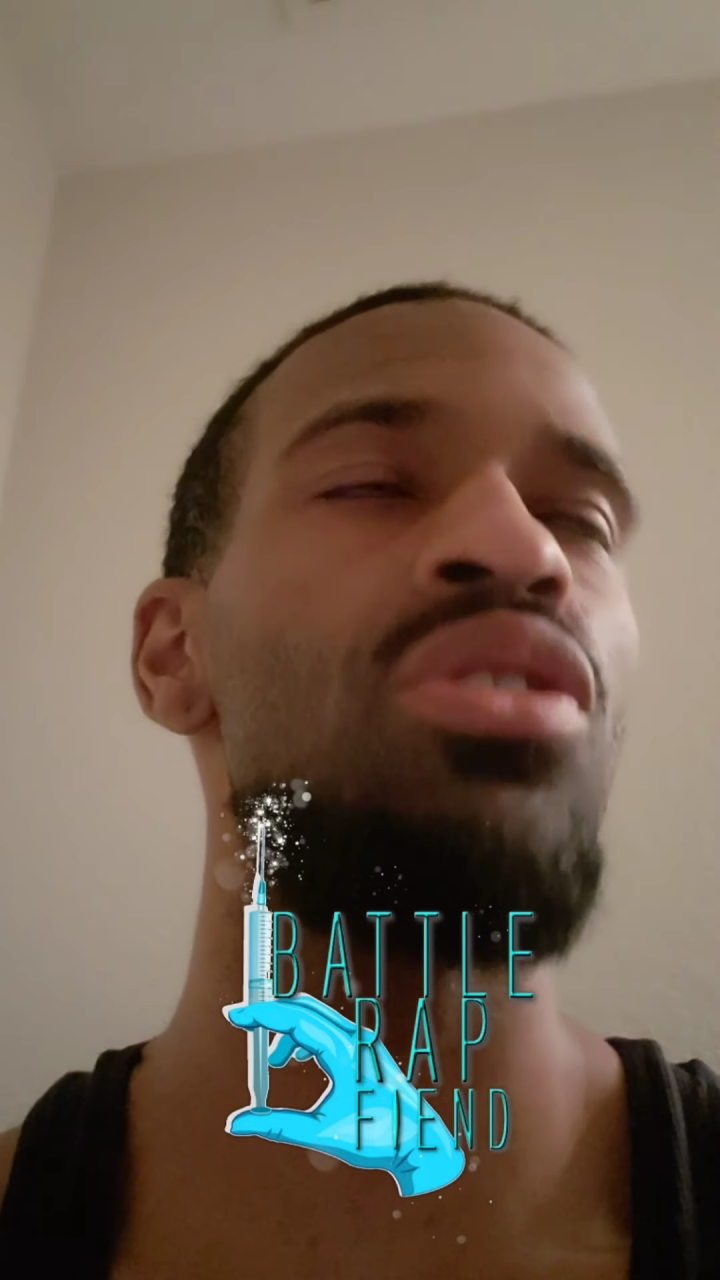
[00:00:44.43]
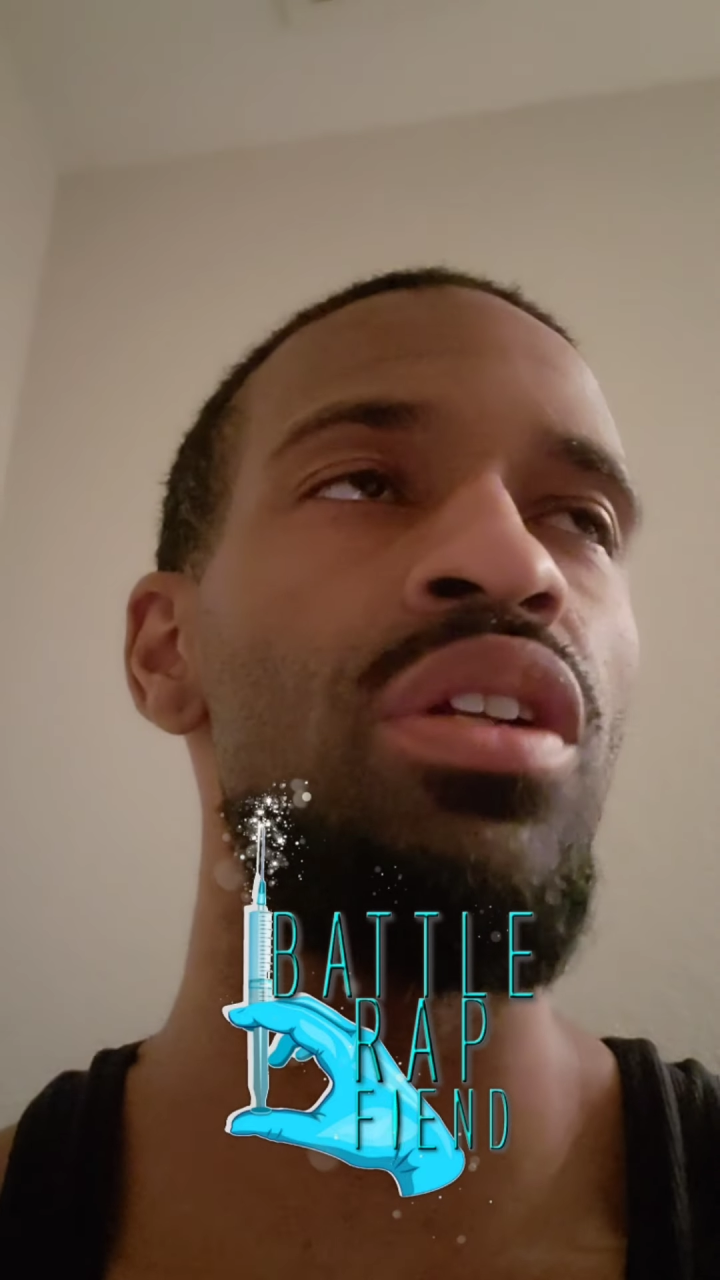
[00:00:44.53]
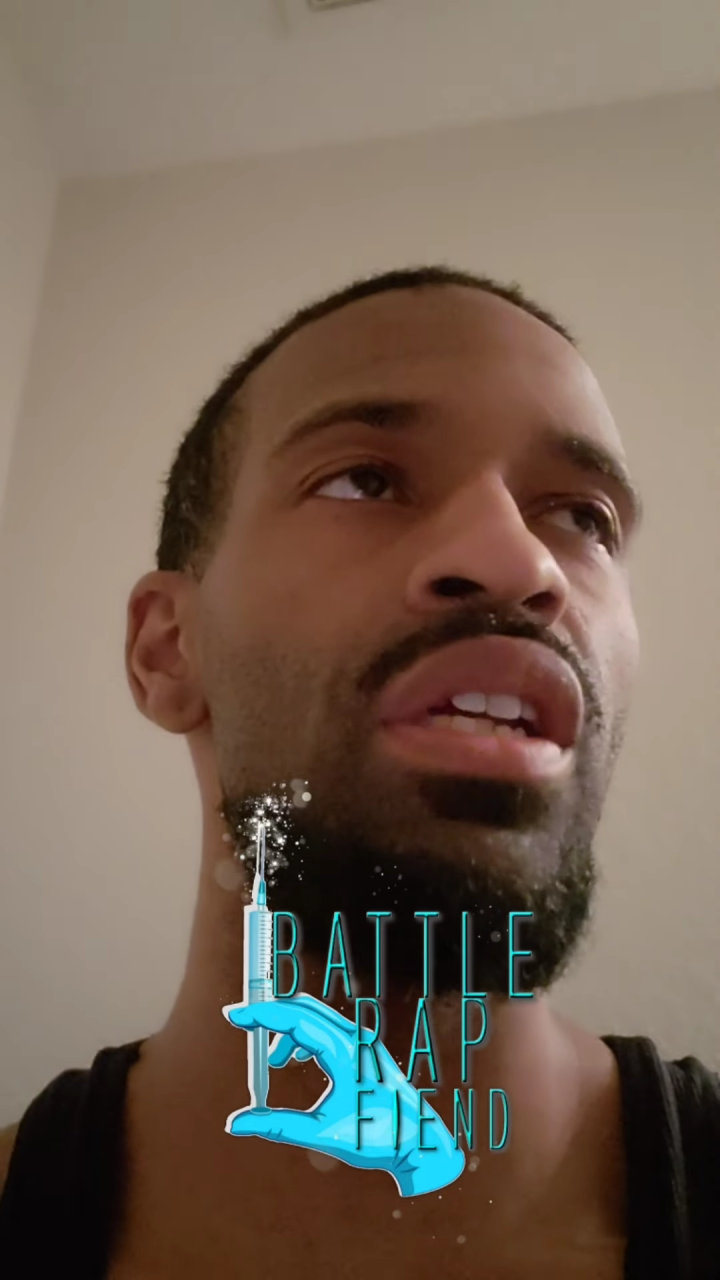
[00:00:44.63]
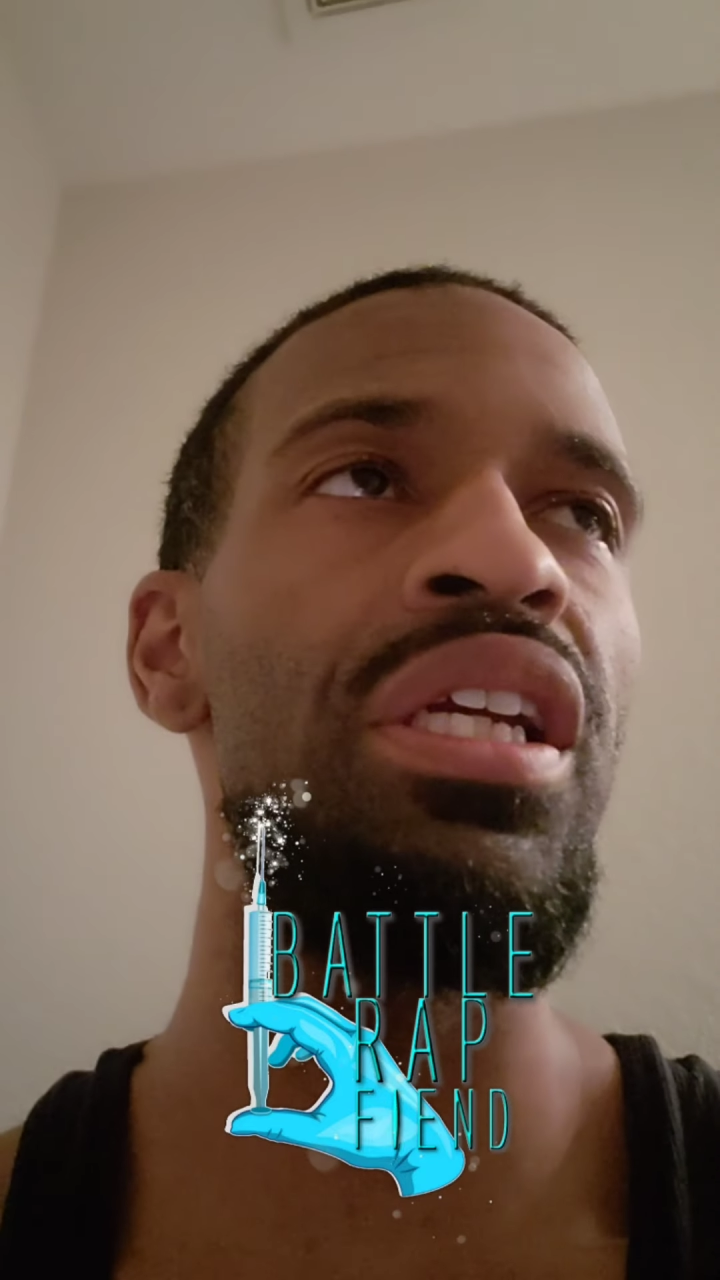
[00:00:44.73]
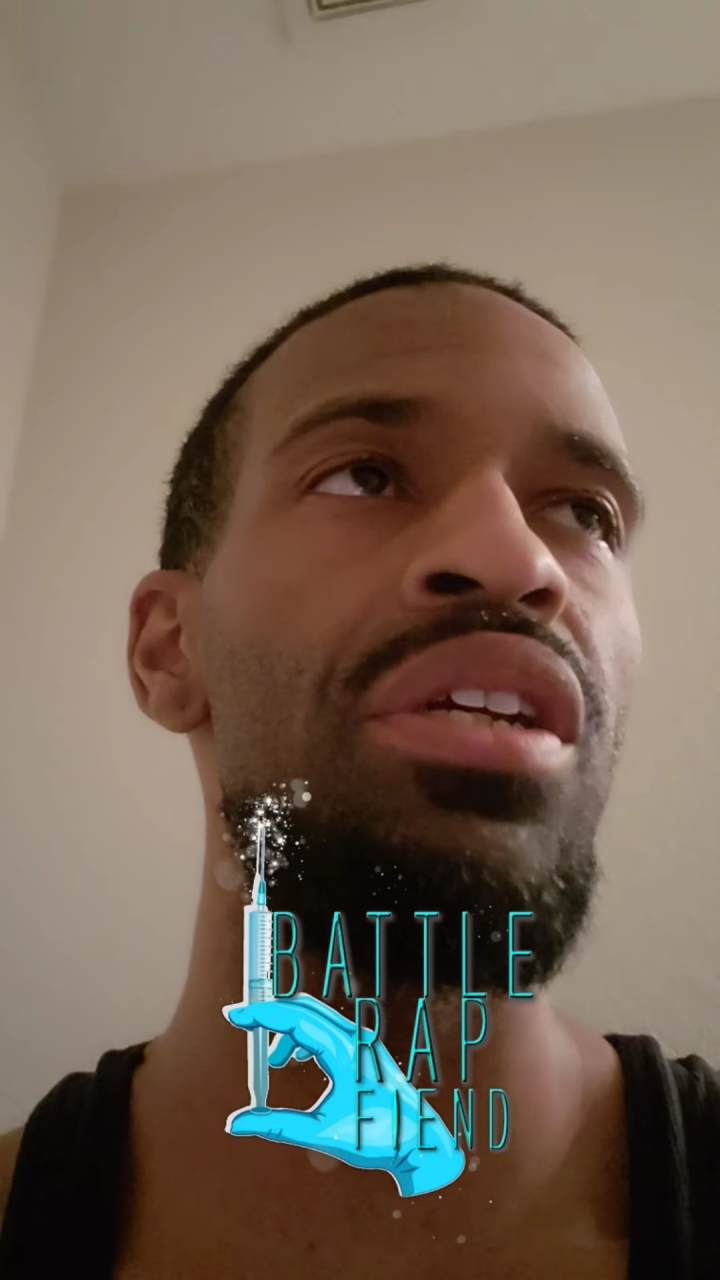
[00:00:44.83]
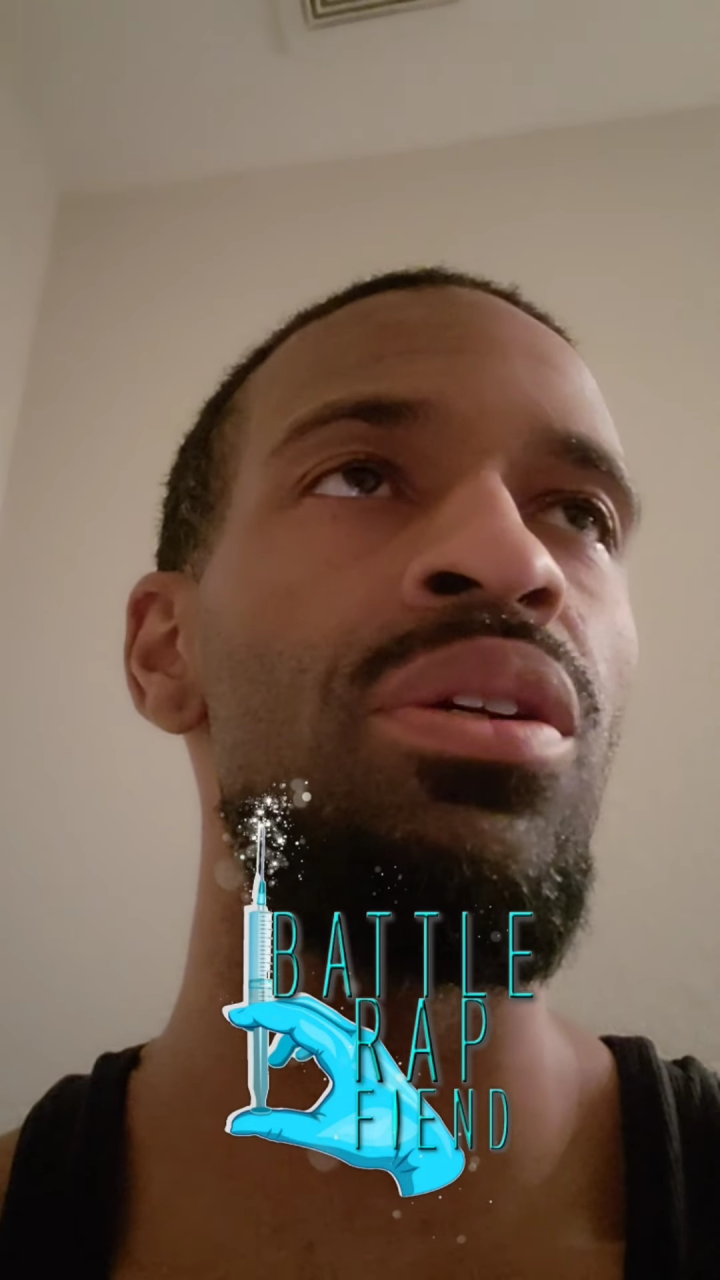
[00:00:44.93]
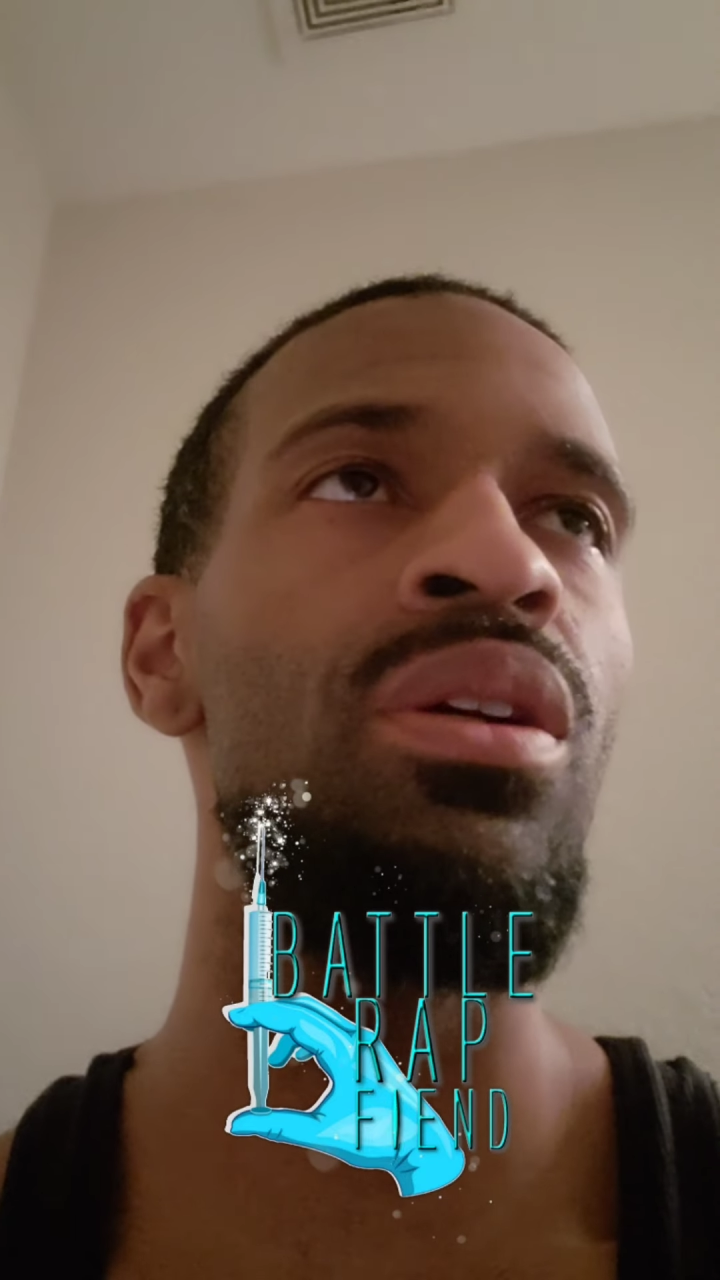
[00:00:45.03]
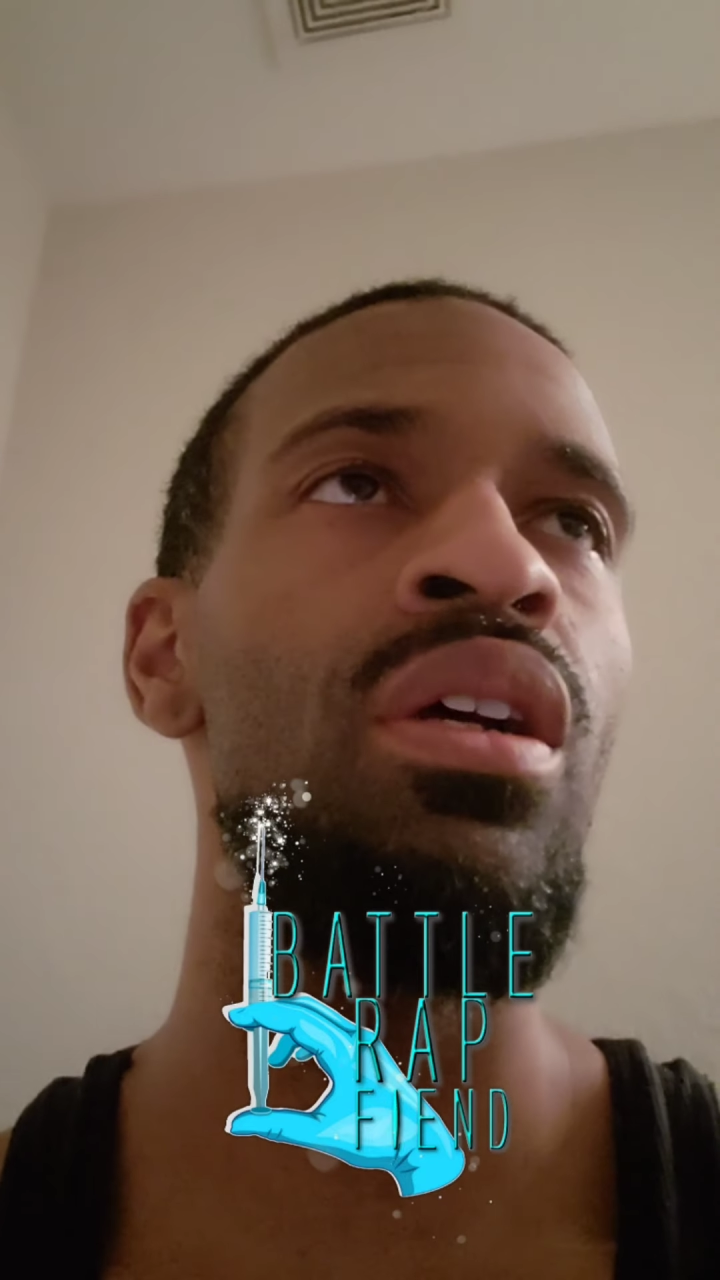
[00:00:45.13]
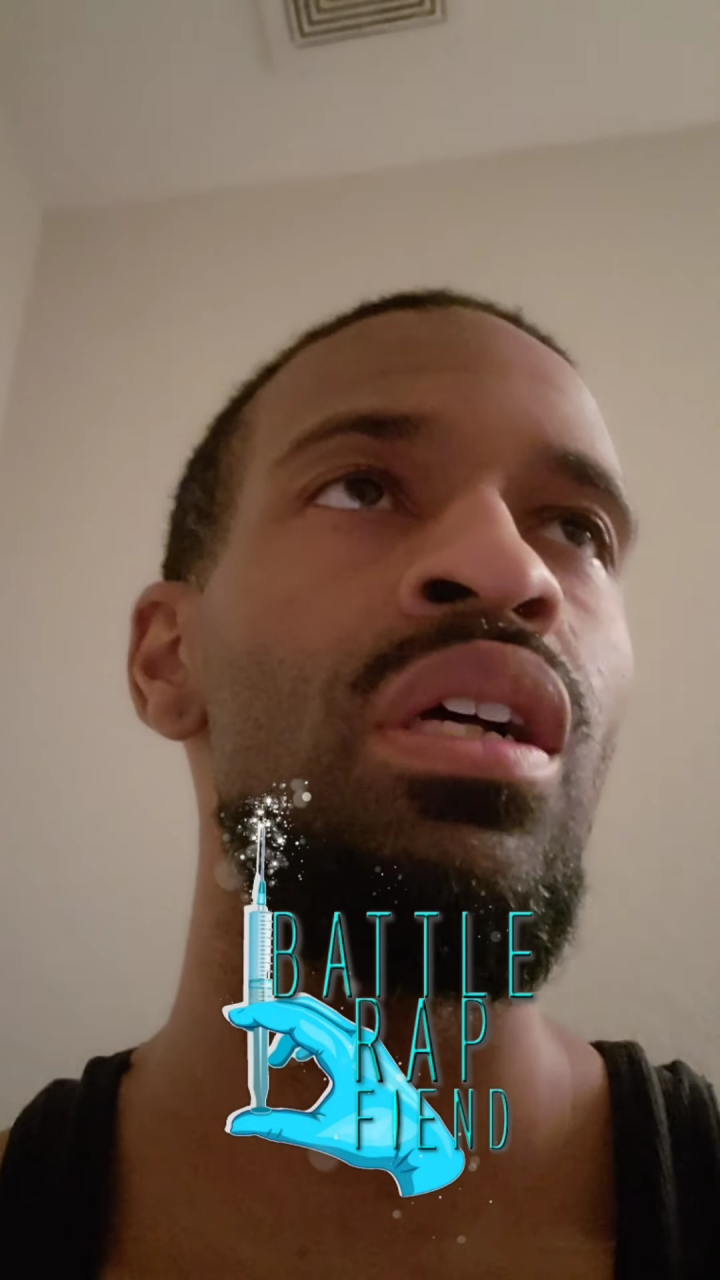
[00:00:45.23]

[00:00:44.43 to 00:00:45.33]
on it here.